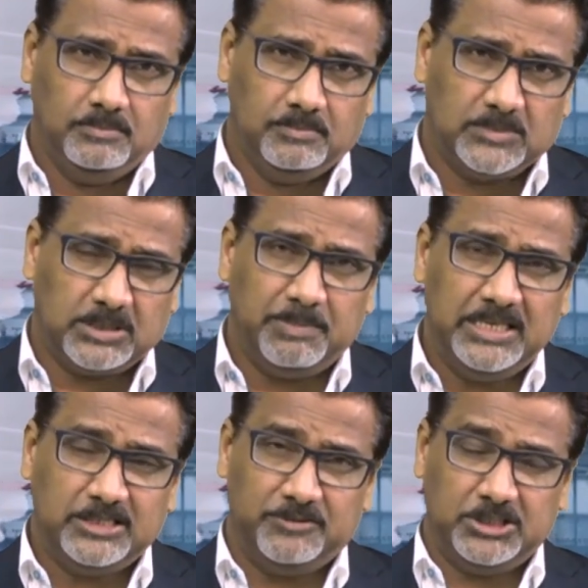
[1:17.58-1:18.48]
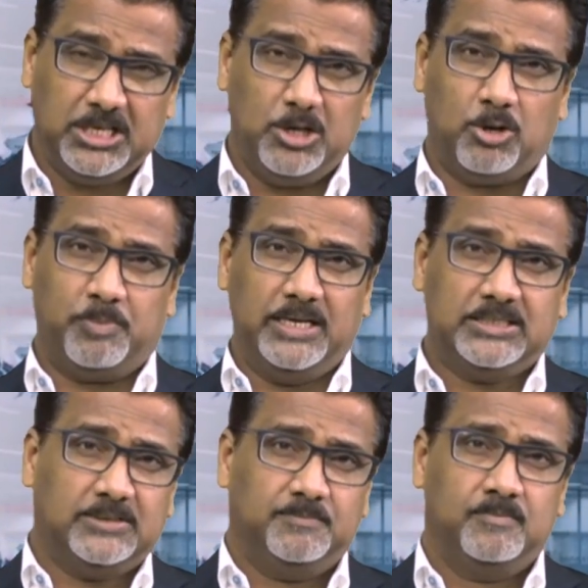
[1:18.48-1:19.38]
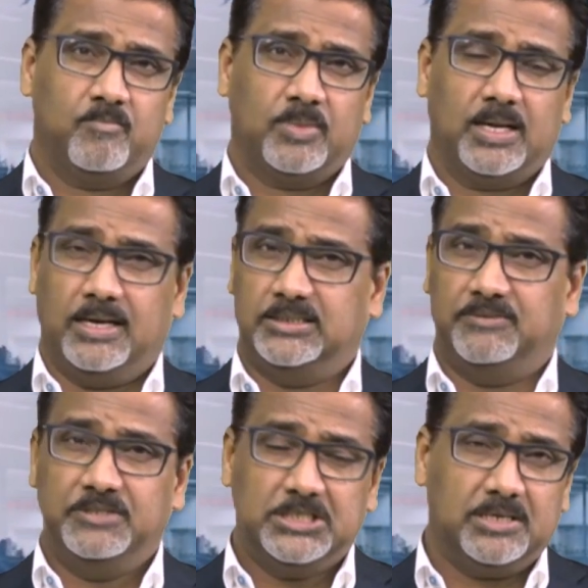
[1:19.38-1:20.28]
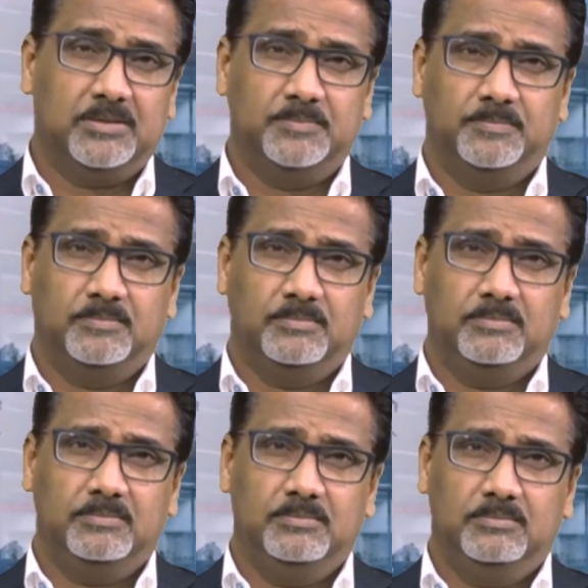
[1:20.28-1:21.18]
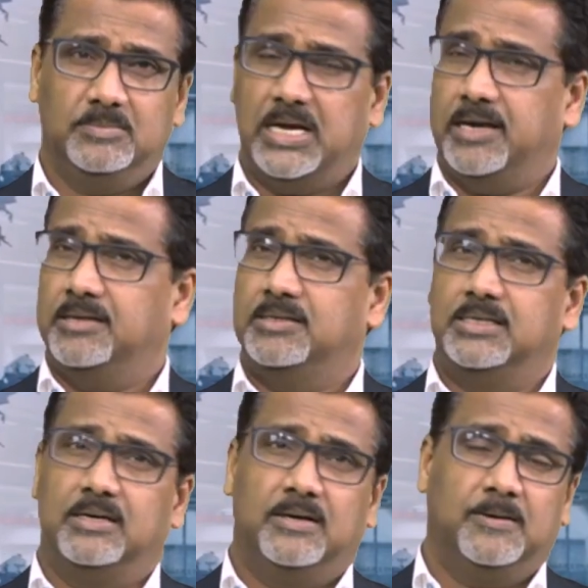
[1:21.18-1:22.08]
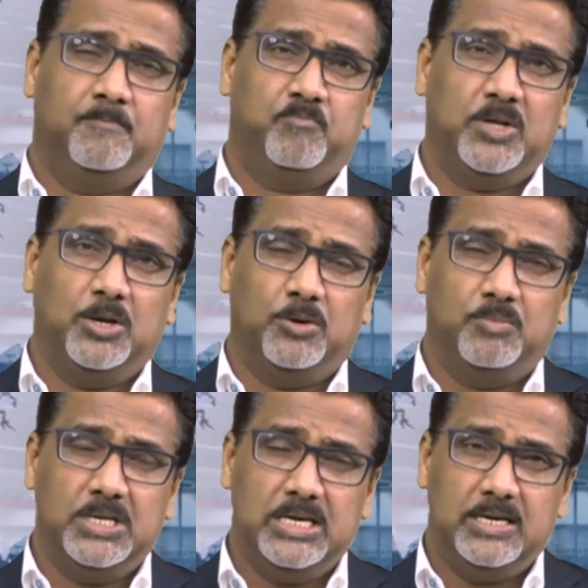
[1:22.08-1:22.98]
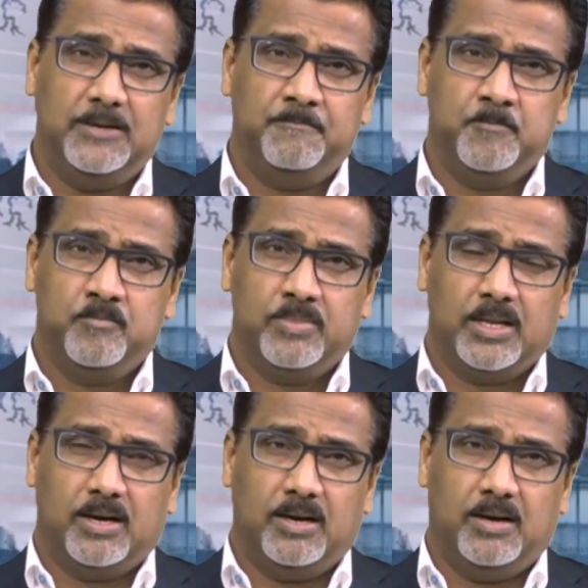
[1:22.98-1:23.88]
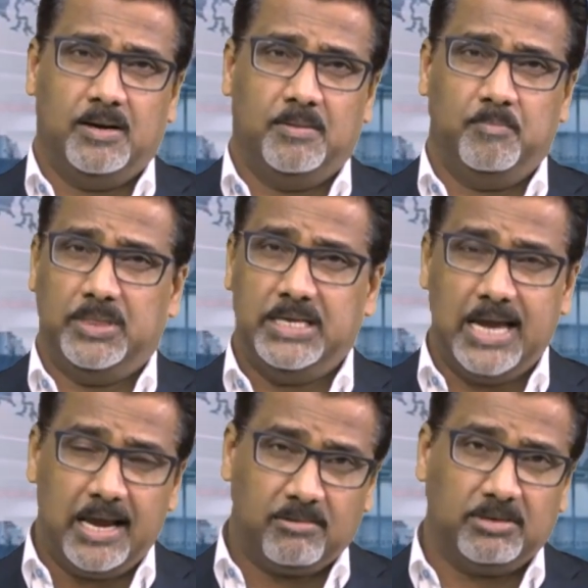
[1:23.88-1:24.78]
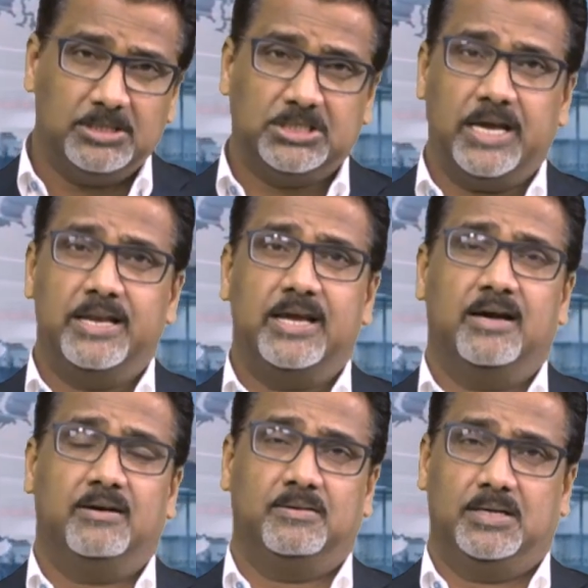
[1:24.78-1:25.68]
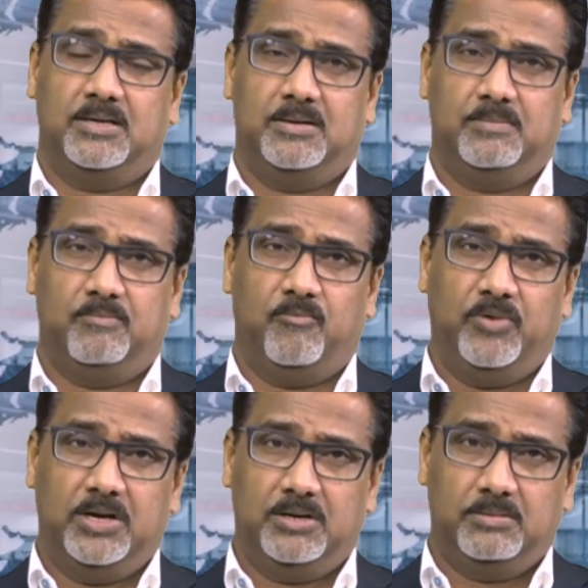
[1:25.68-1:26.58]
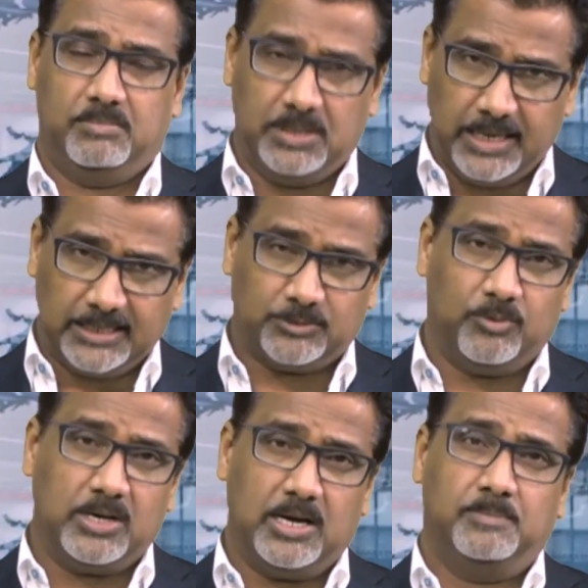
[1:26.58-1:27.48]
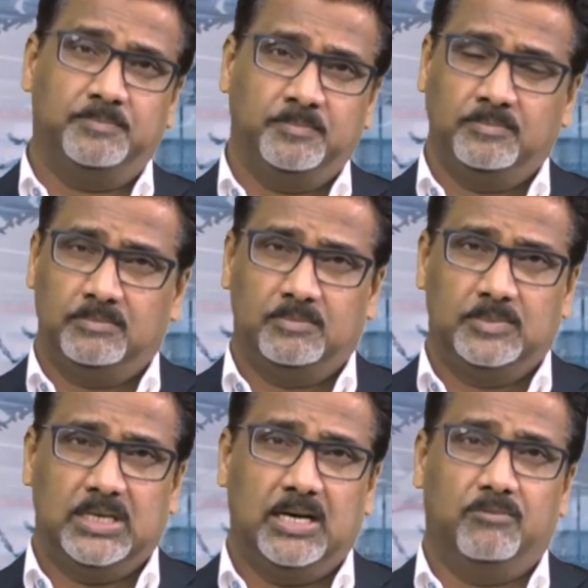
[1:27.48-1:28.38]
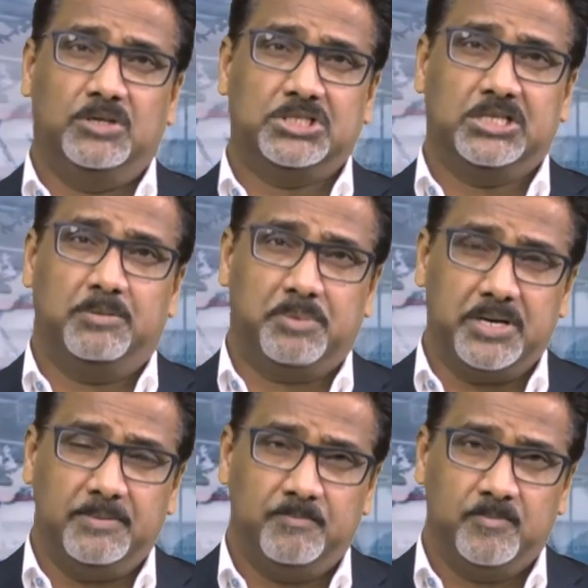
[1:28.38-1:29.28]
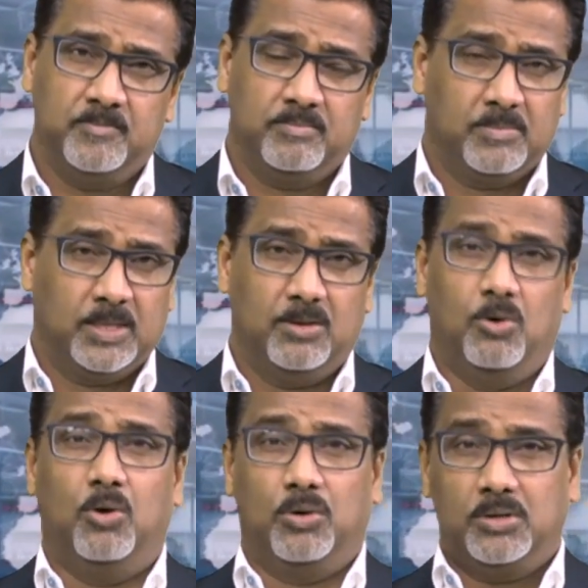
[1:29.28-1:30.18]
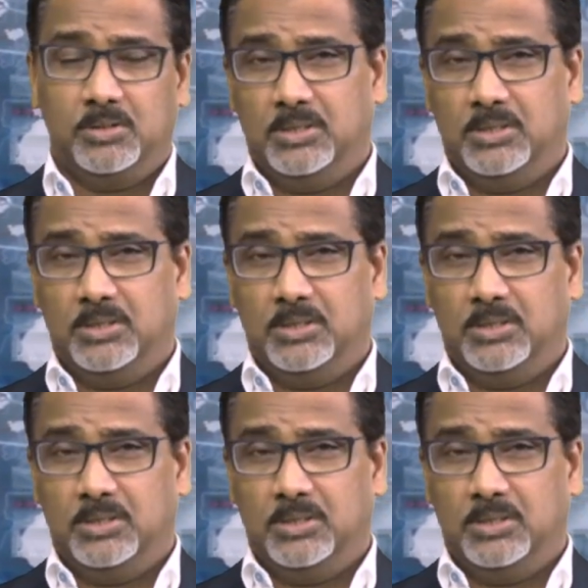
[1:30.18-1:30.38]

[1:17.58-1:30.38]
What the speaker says: Somebody is visiting your place as a visitor, and the entrance area where the guest will come was slippery, or